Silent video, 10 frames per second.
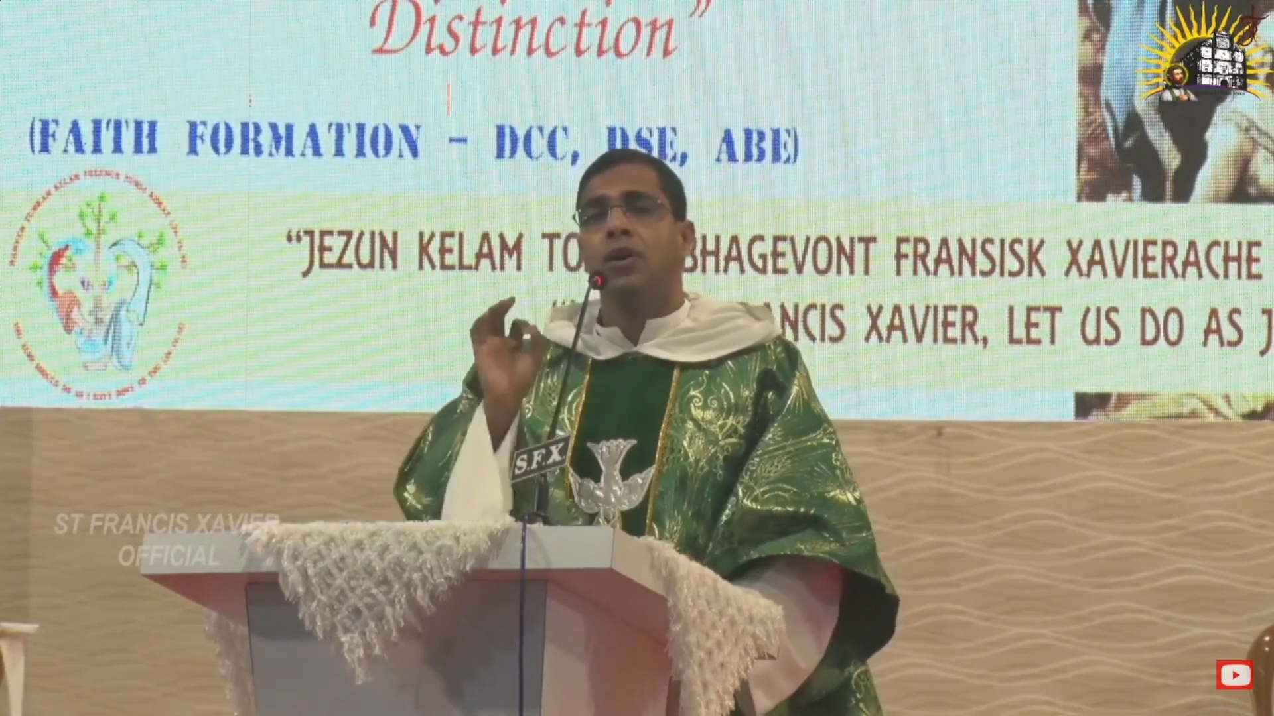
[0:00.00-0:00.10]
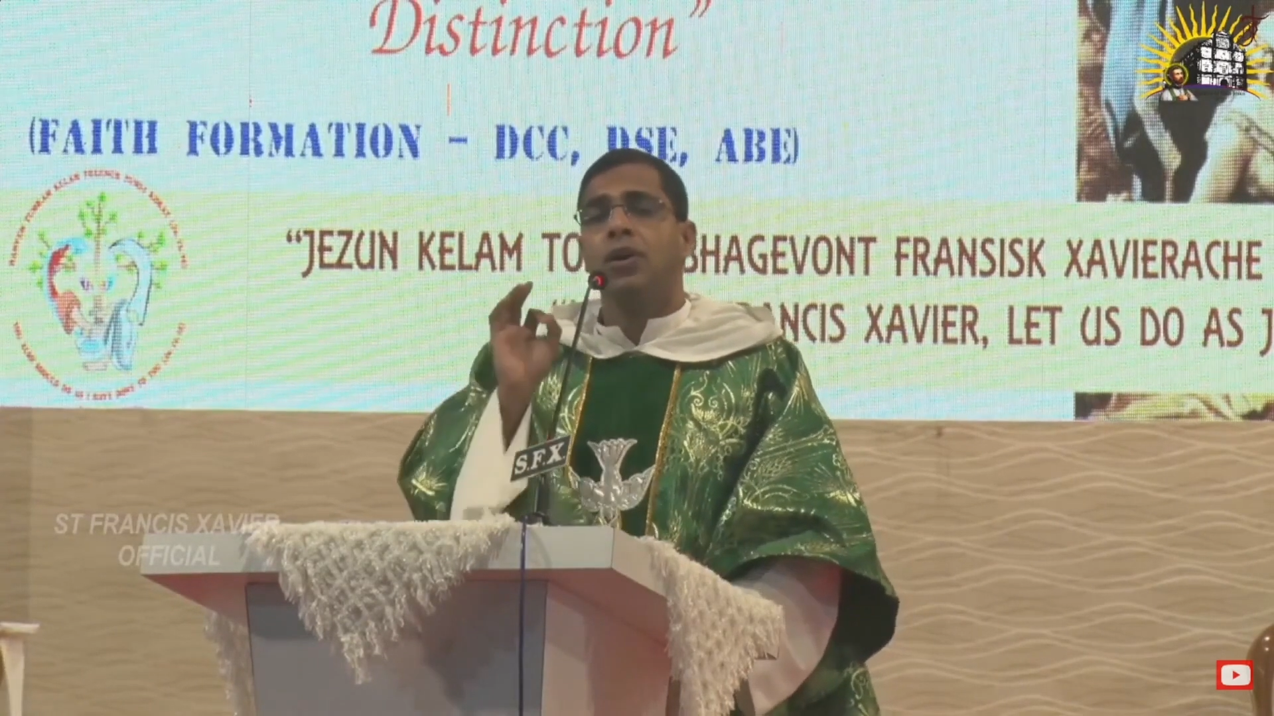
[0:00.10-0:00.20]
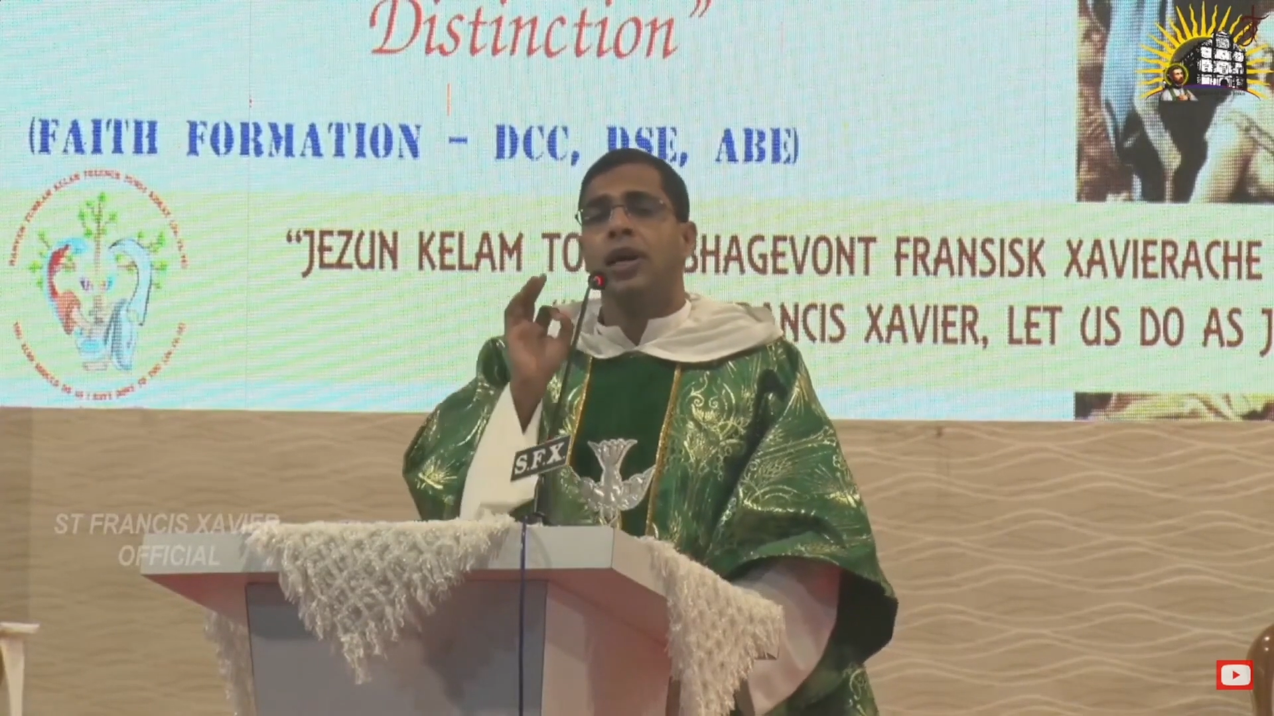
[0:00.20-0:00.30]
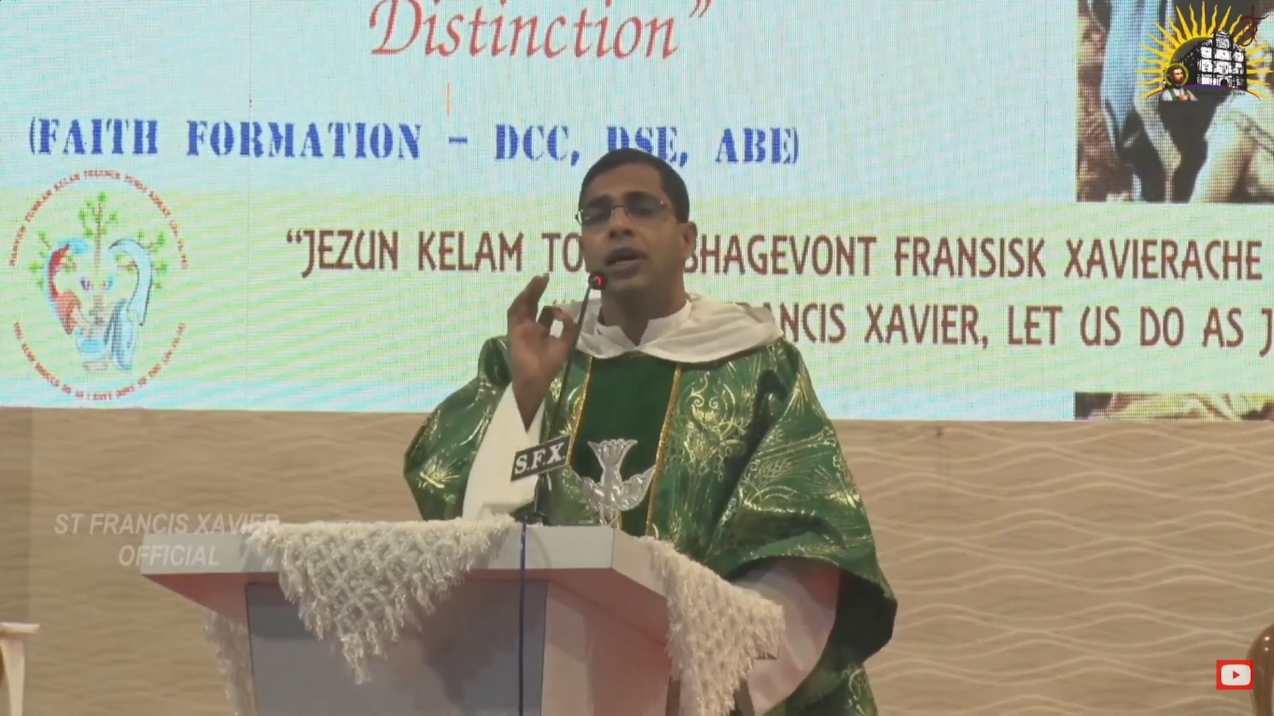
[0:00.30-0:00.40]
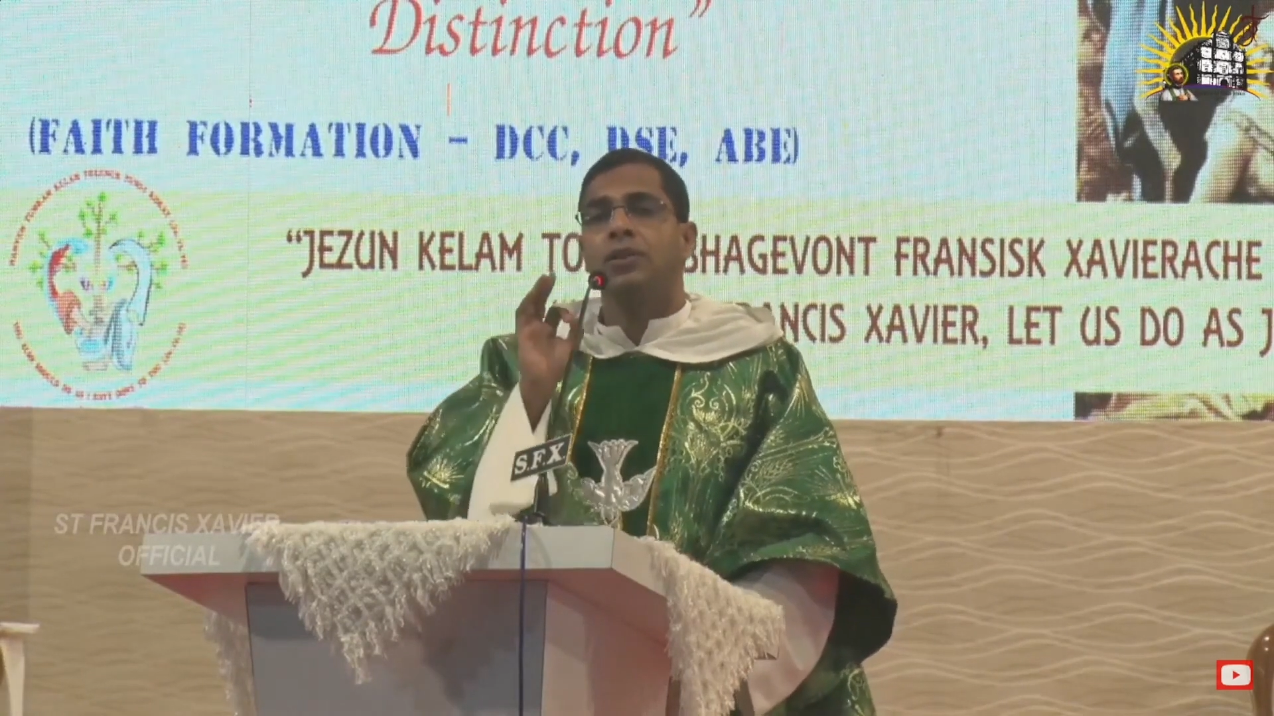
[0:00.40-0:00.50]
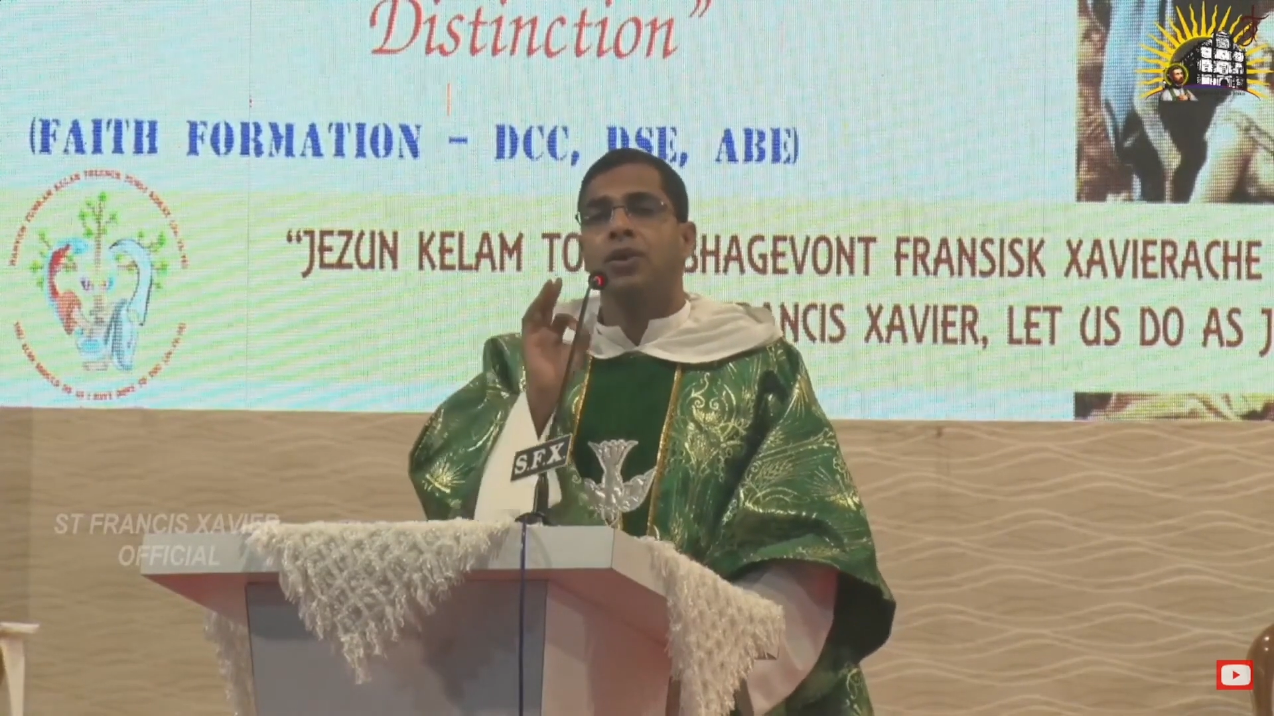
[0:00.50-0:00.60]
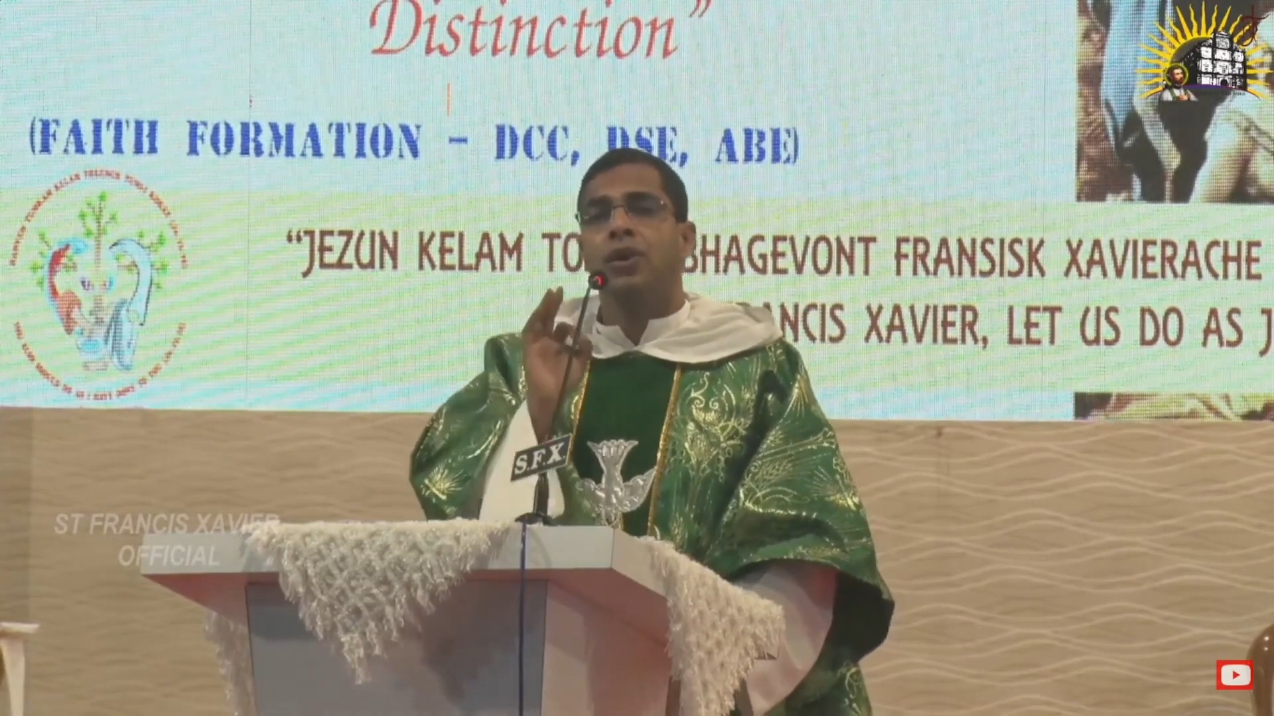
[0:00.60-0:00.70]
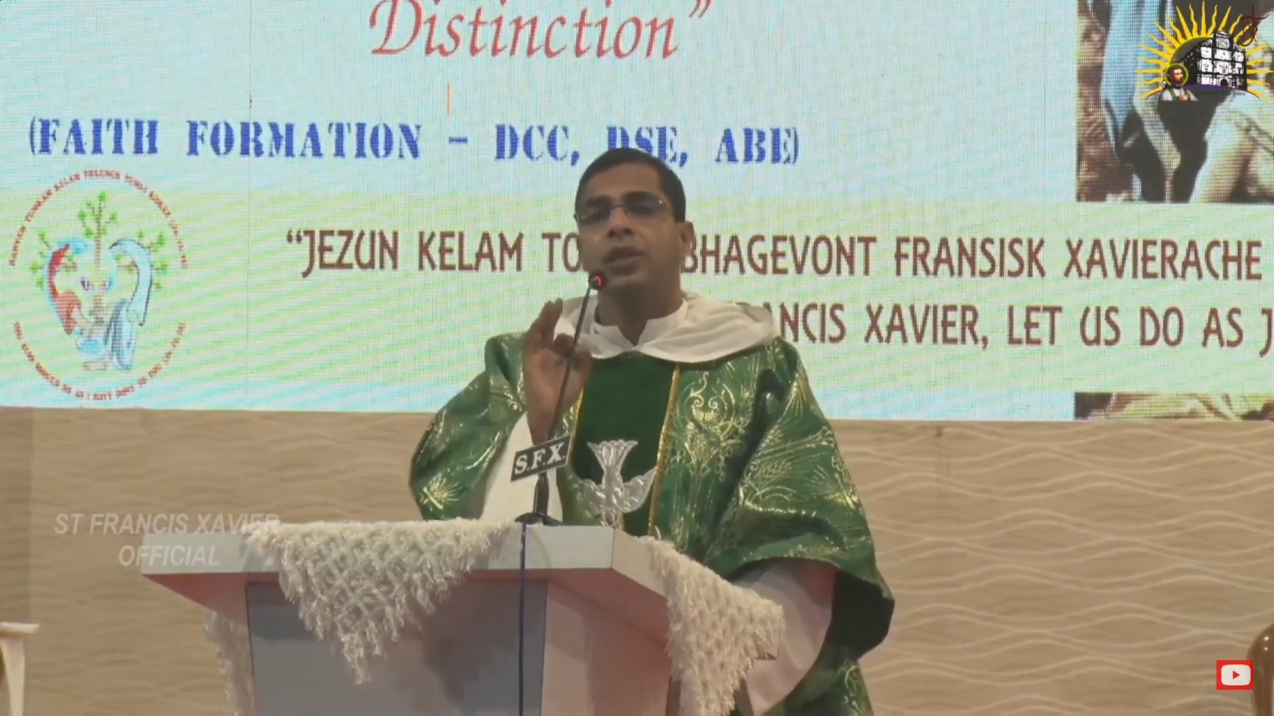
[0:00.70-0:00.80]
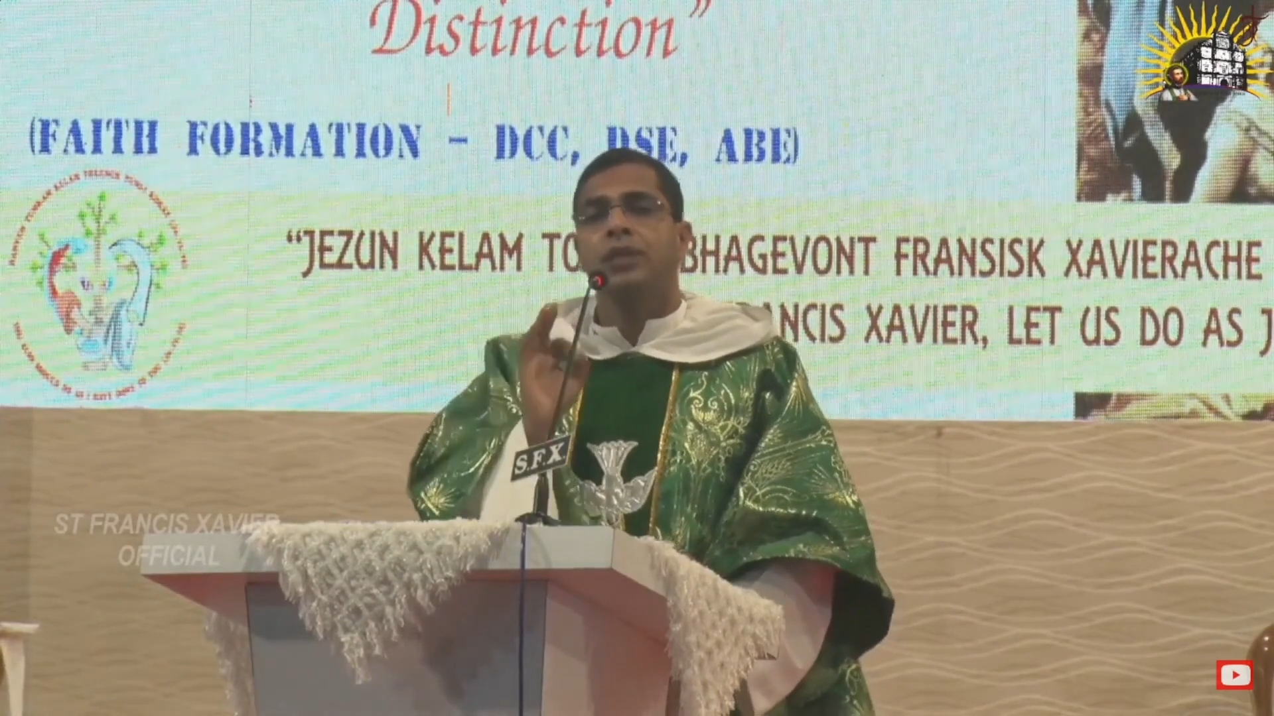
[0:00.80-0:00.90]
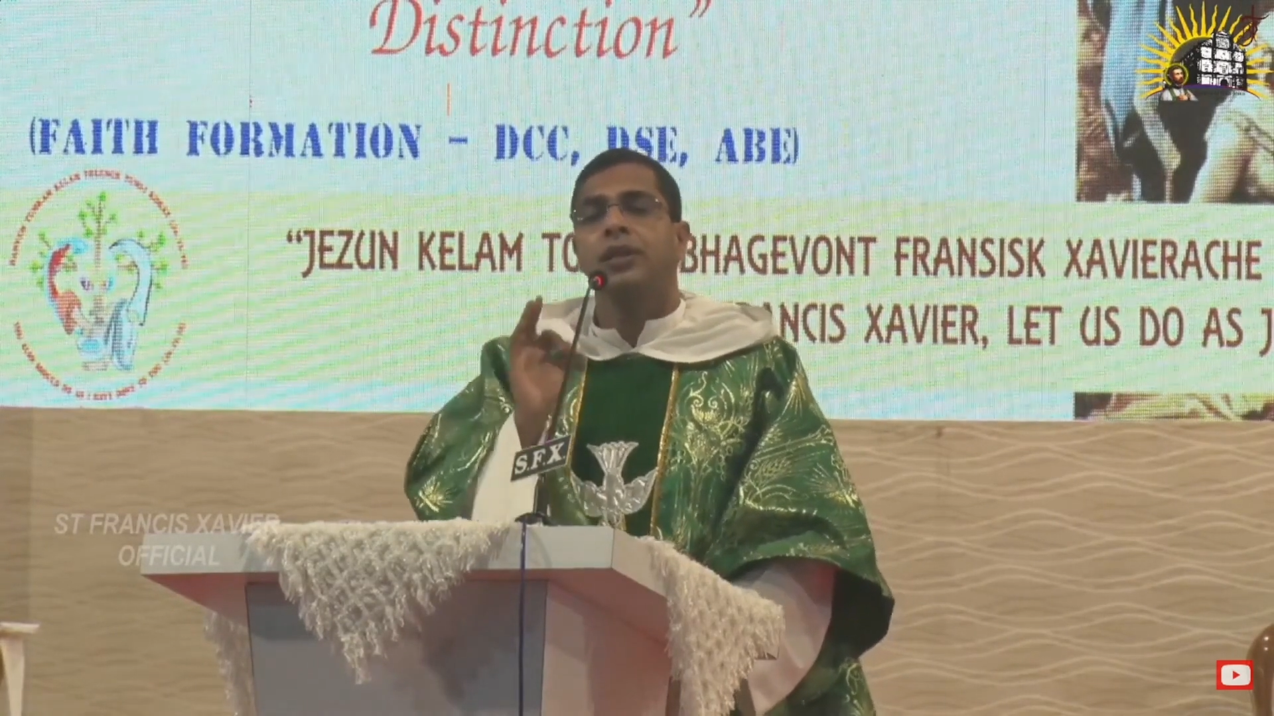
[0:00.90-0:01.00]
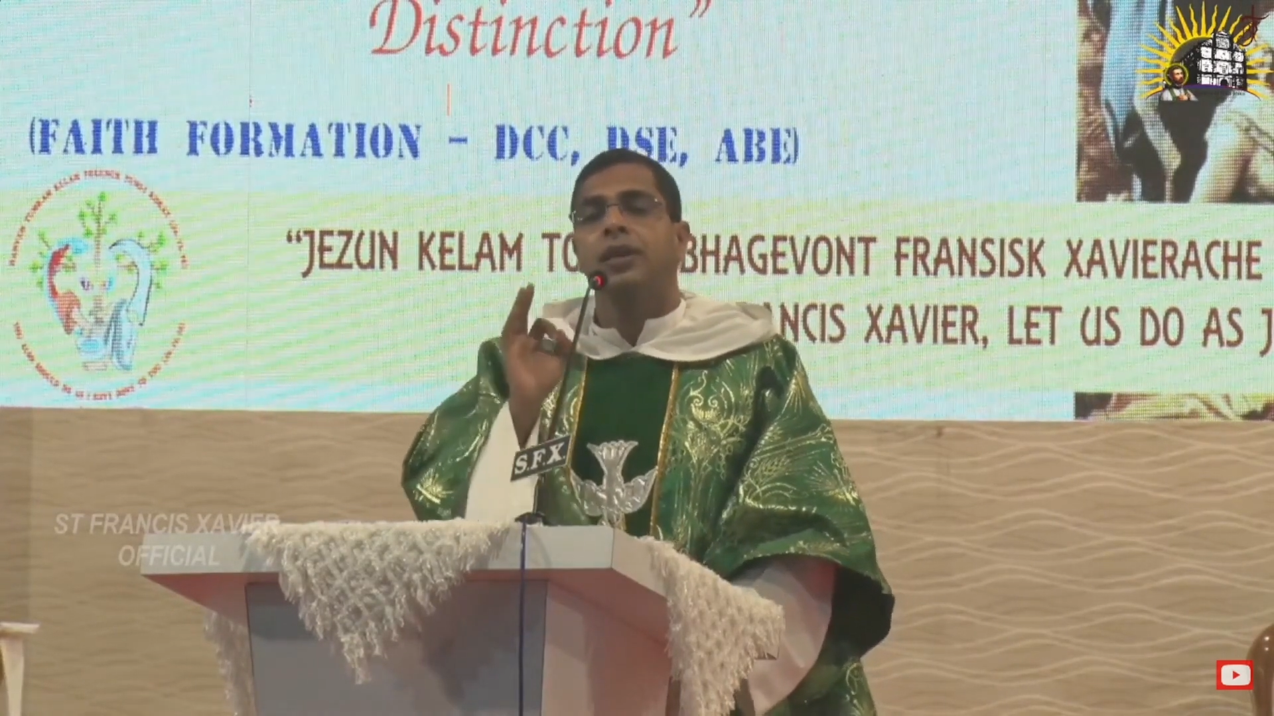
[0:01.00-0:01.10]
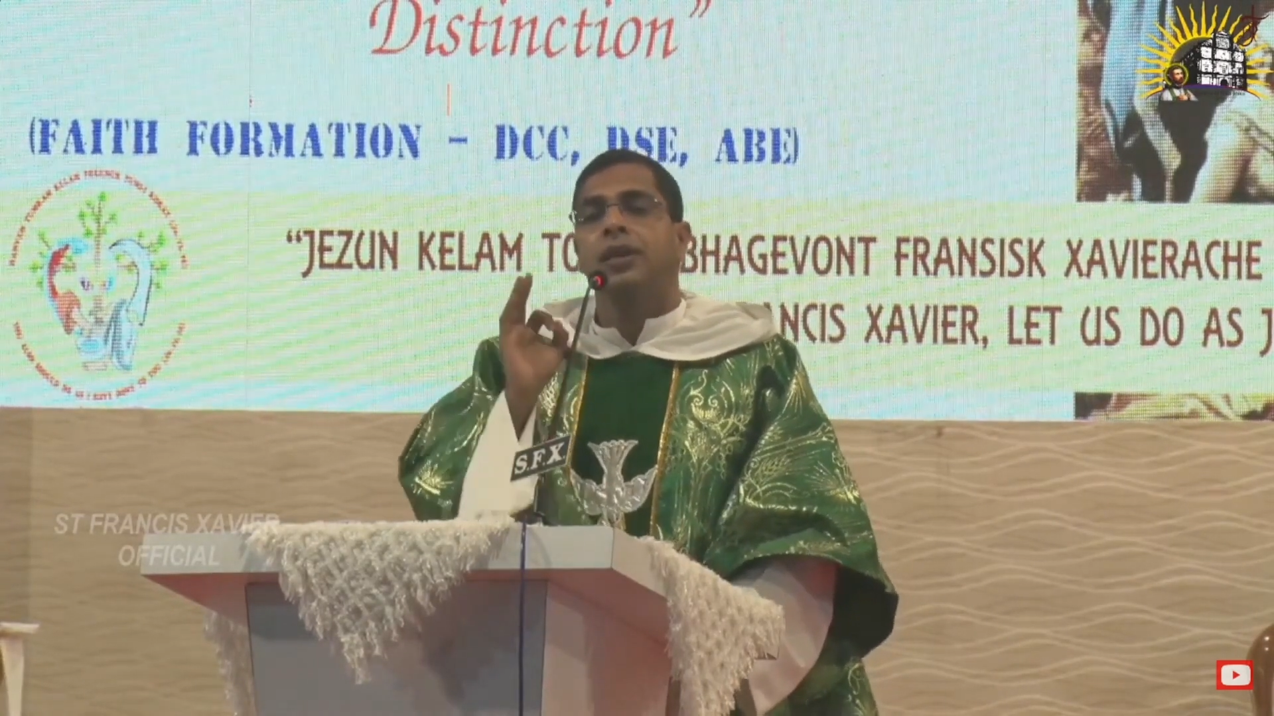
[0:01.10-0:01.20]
Lord has taught us